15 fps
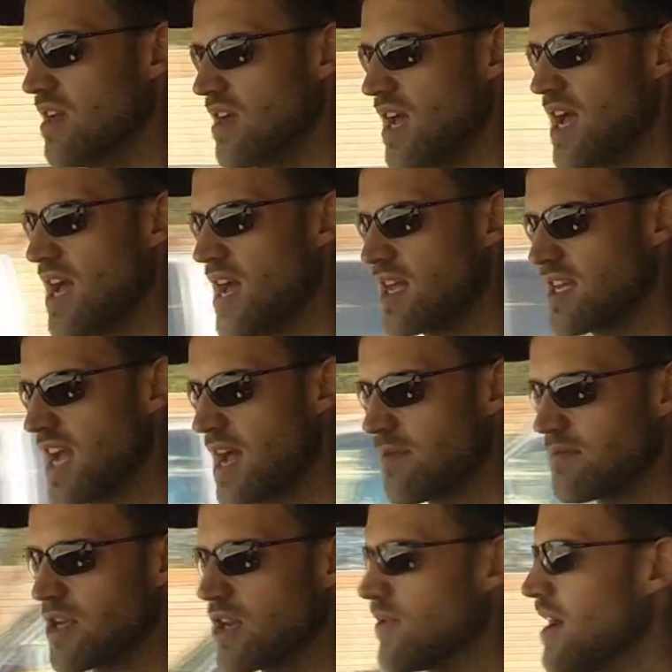And yeah,
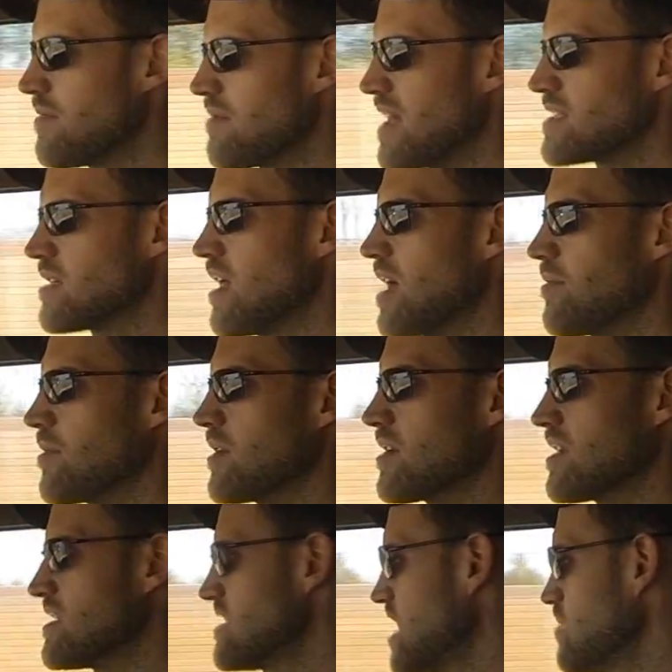you know what, that's all I'm really
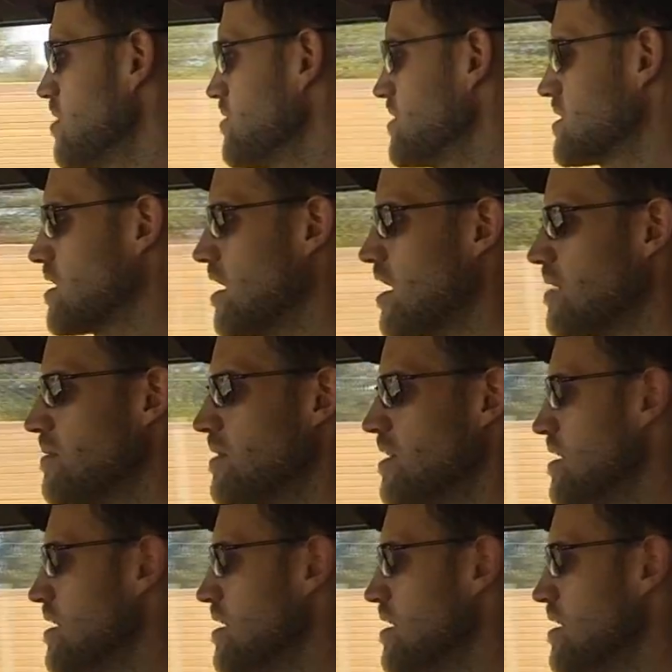going to say about this car.